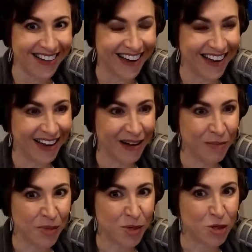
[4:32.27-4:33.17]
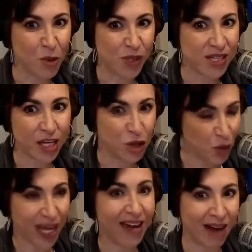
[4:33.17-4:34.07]
There's no one saying
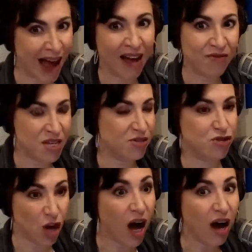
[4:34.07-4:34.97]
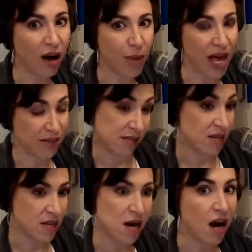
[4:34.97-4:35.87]
you can't have this job as
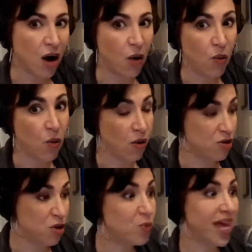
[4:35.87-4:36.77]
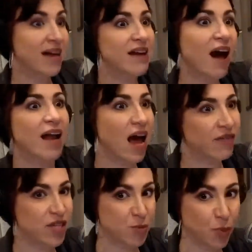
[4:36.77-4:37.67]
CEO or you cannot
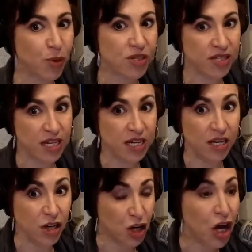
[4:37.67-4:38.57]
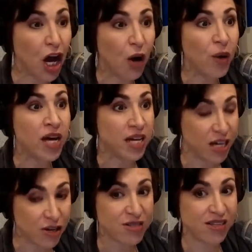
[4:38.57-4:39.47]
have this board seat. No,
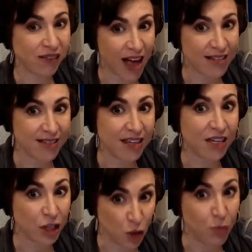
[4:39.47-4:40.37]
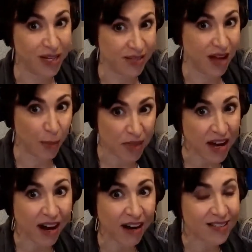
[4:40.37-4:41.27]
here's the glass ceiling. You must stop
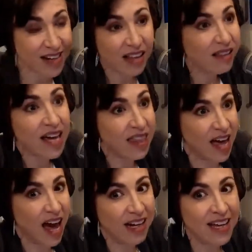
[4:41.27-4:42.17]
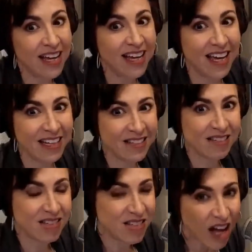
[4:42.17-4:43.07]
there. It's not like that.
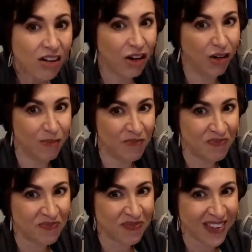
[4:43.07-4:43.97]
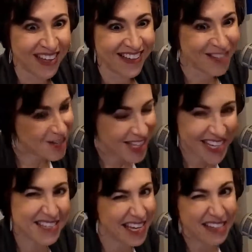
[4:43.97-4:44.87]
It's subtle, just
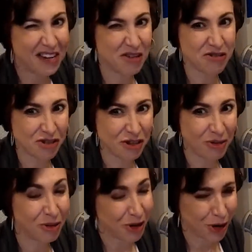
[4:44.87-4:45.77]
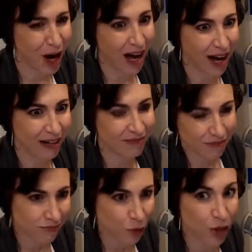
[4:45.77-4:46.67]
like sand in your shoe or your eye
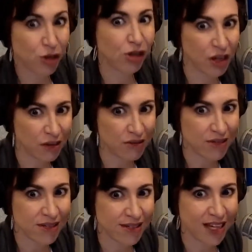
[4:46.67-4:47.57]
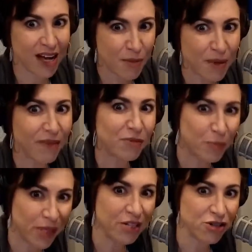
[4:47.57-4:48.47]
or your clothes. It's like coming back from
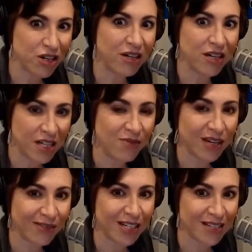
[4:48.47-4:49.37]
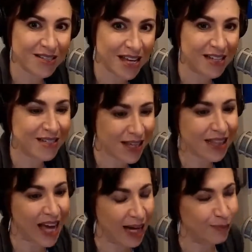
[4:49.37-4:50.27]
the beach. You know how you can never get rid of the sand? It's
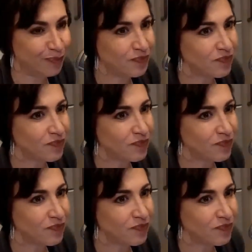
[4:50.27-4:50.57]
like that.